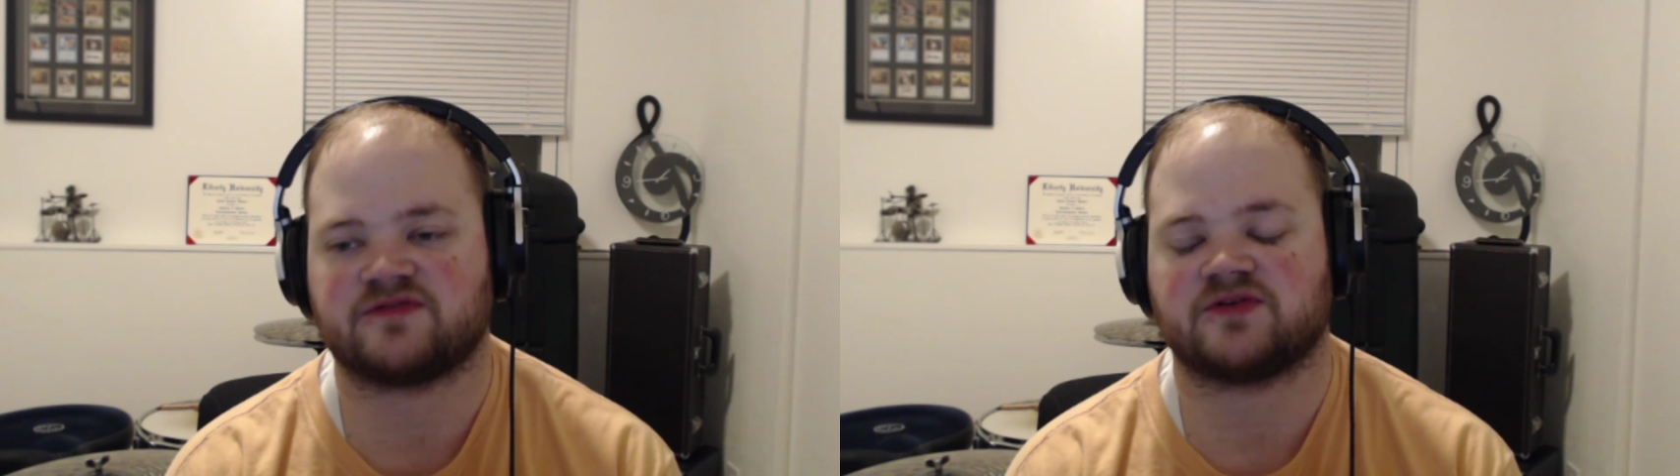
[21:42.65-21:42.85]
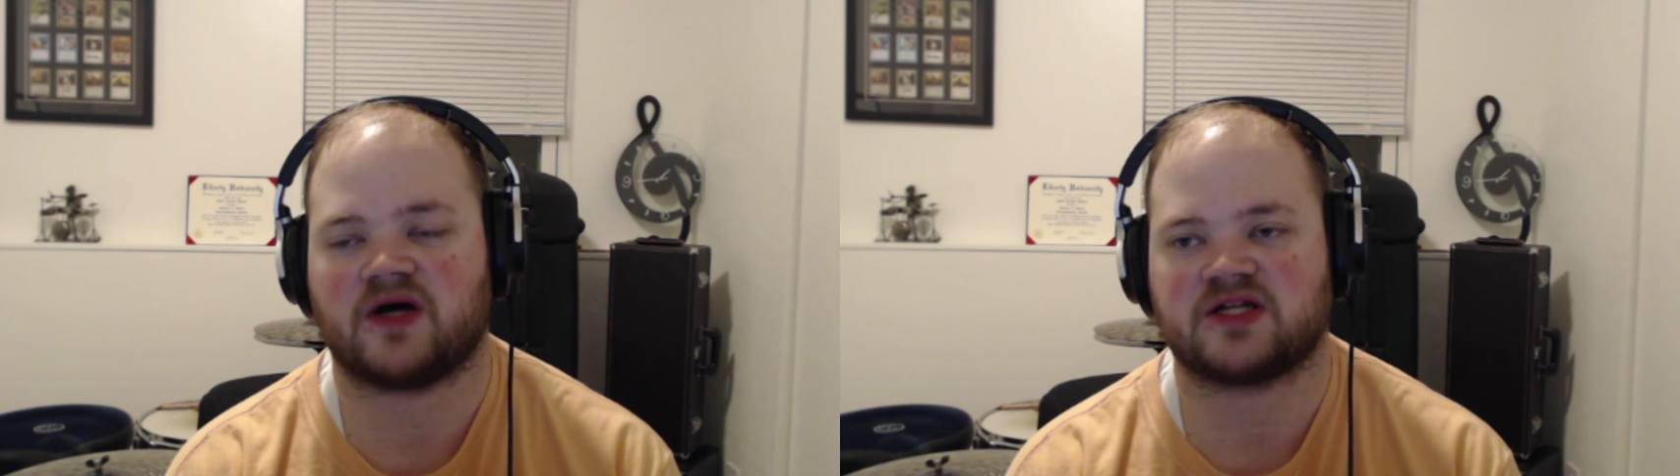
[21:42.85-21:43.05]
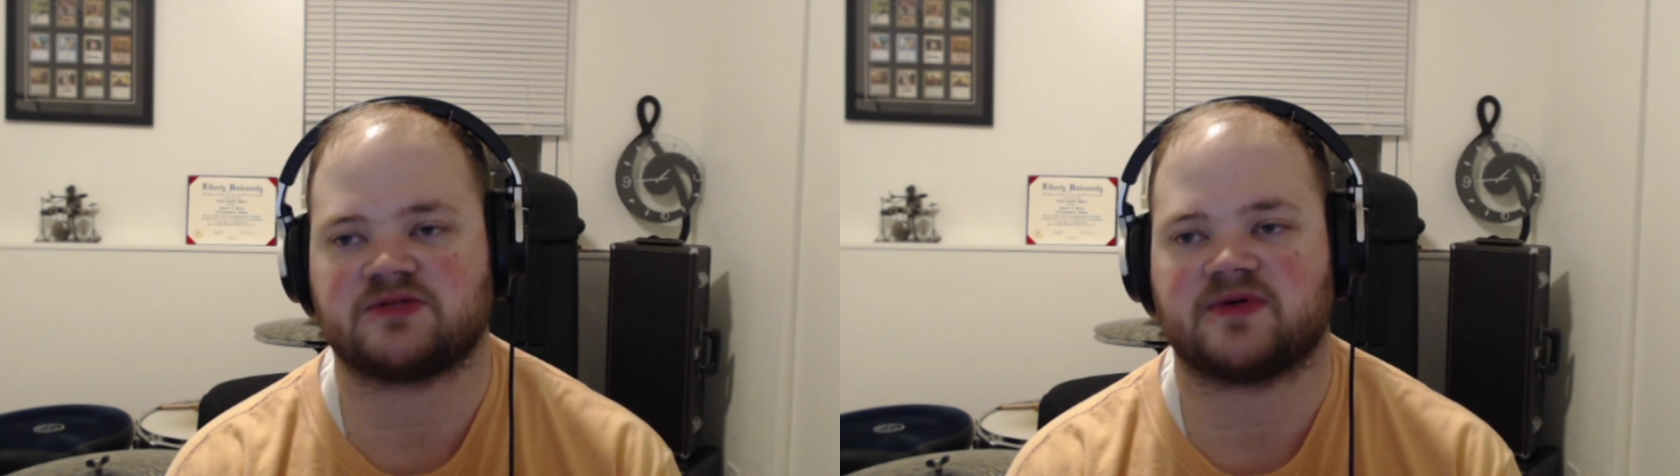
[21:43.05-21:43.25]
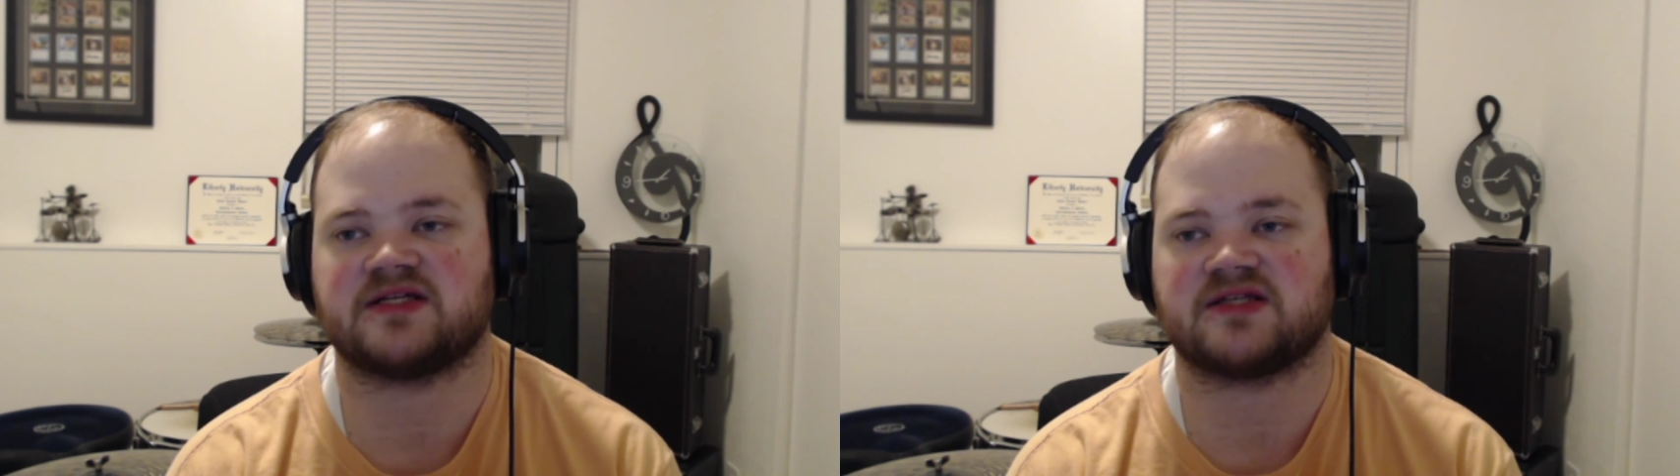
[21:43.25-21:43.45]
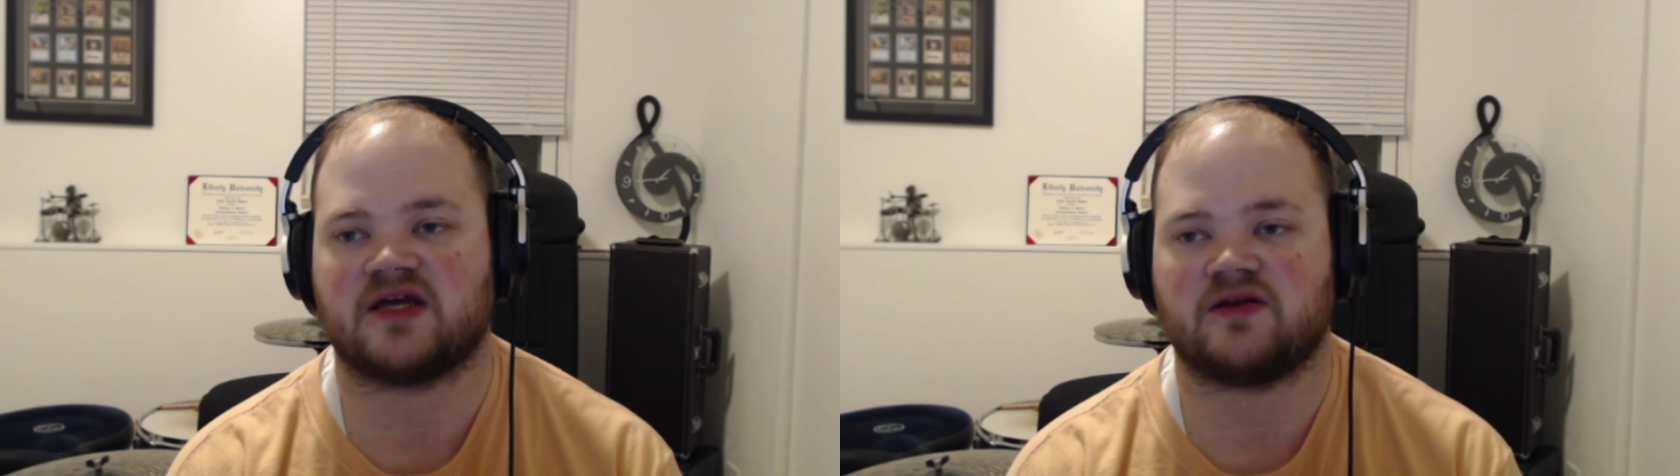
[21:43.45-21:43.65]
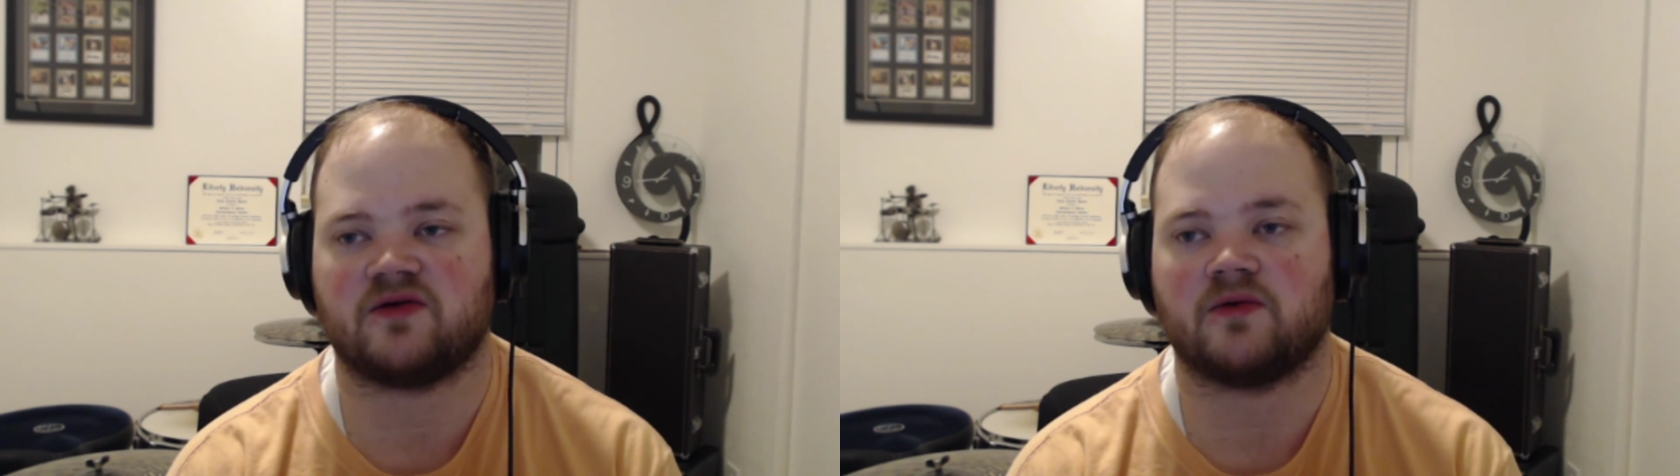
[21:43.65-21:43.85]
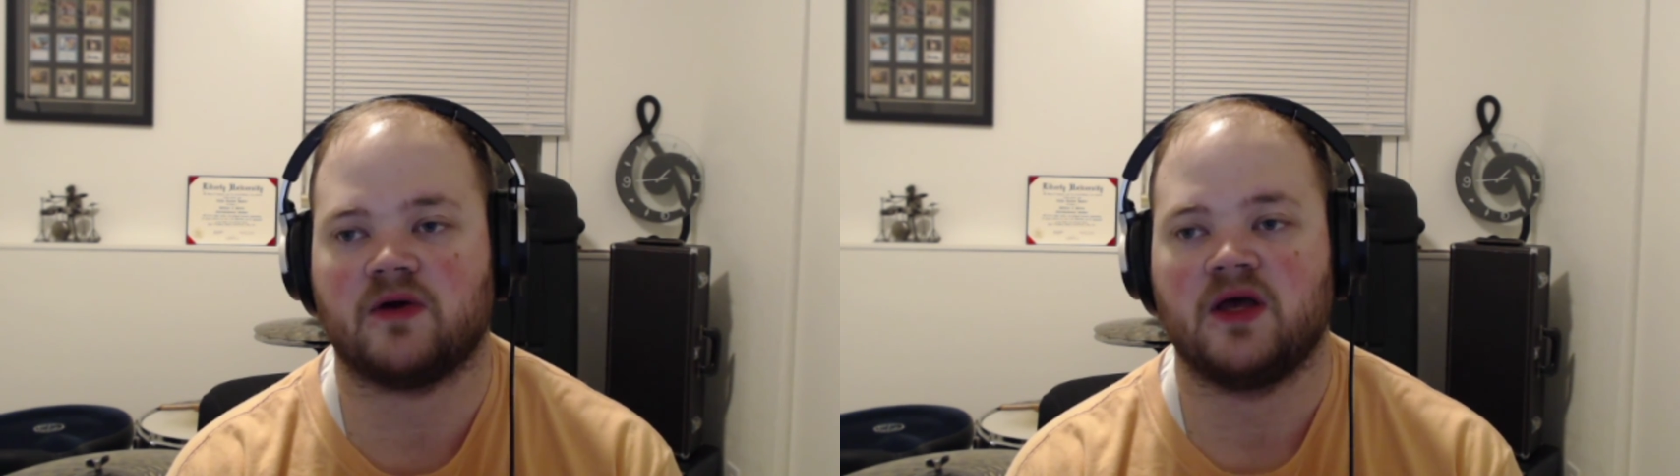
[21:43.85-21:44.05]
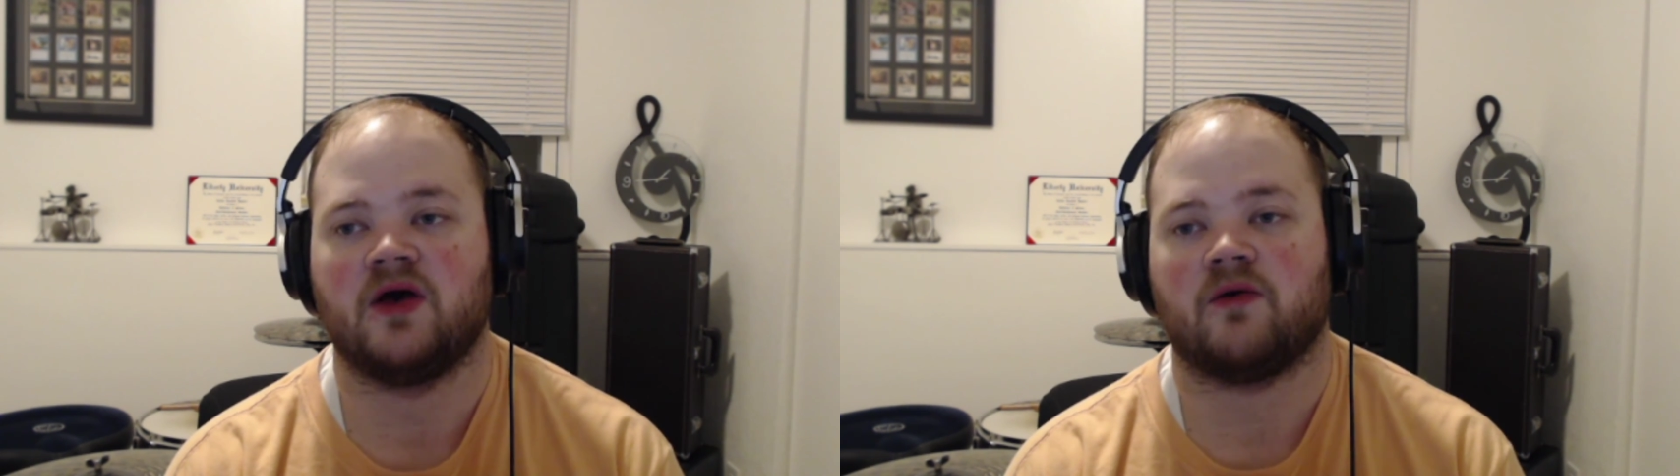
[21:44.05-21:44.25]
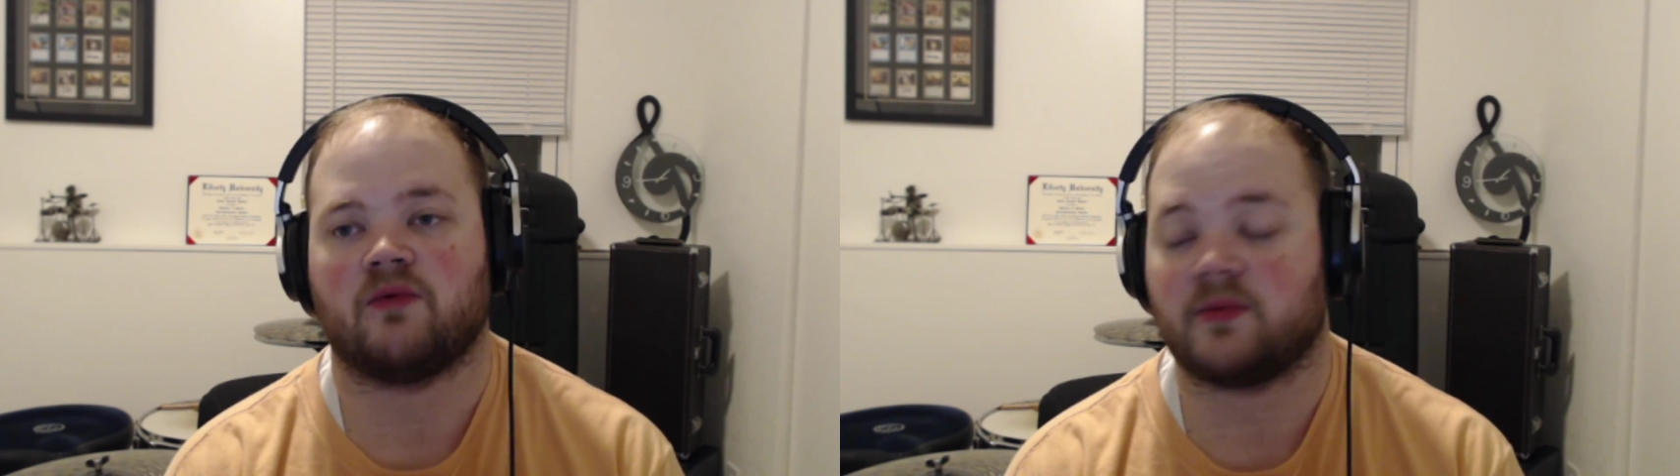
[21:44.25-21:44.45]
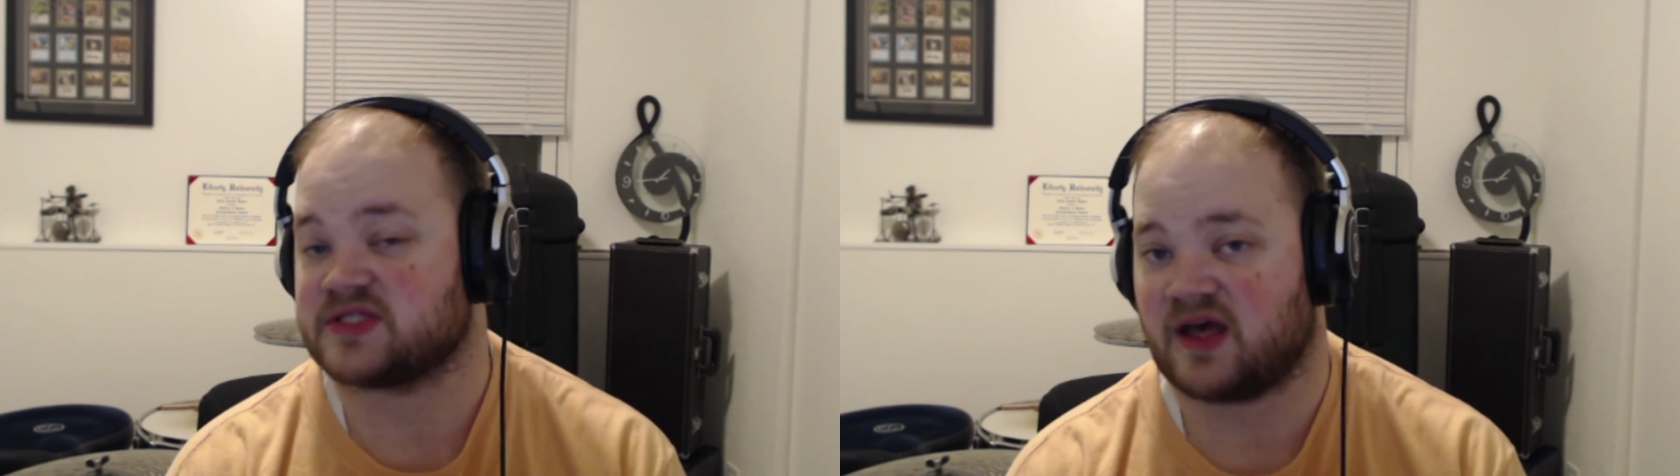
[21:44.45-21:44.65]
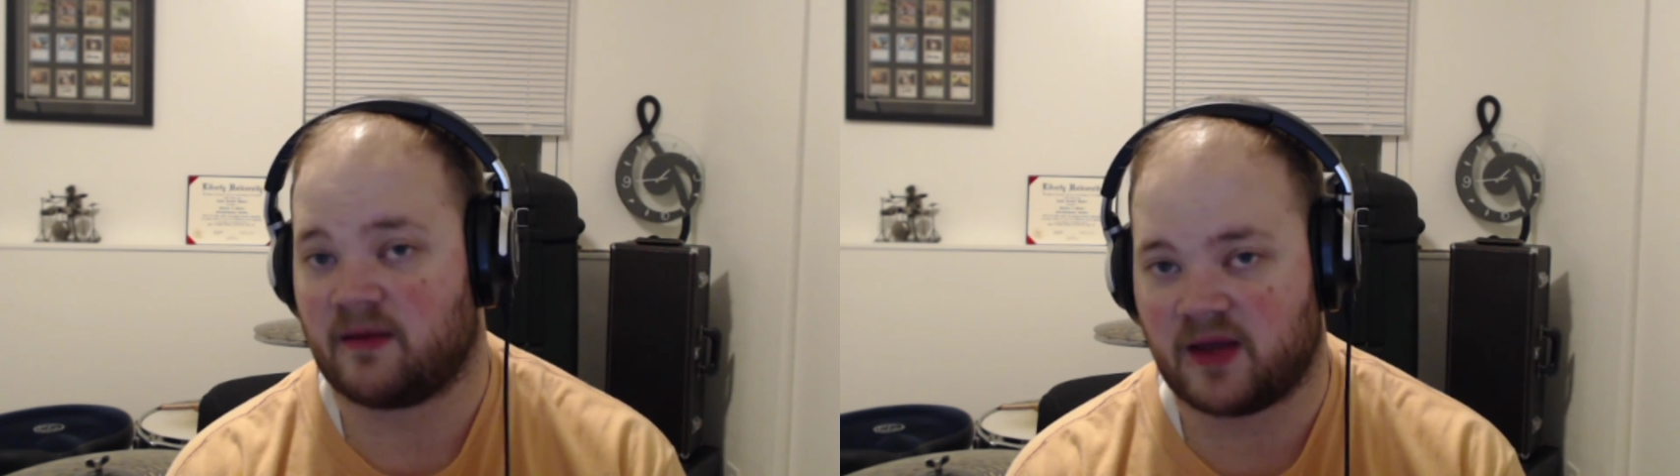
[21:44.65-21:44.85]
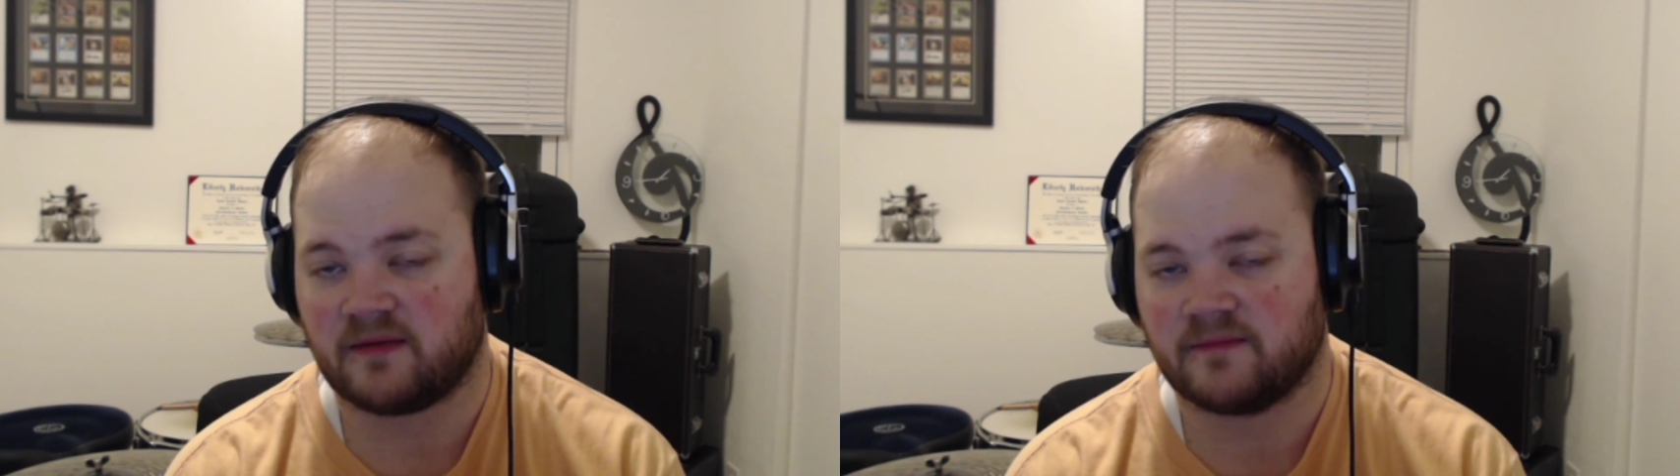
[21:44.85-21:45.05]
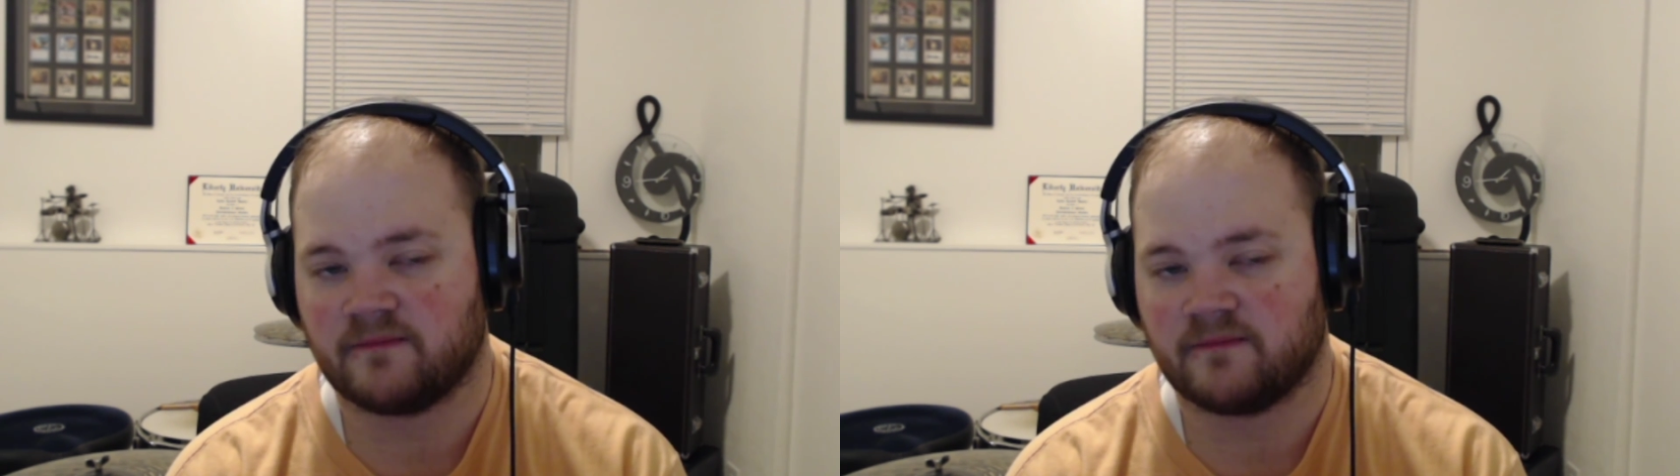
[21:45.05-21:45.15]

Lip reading: to watch because I knew what was coming.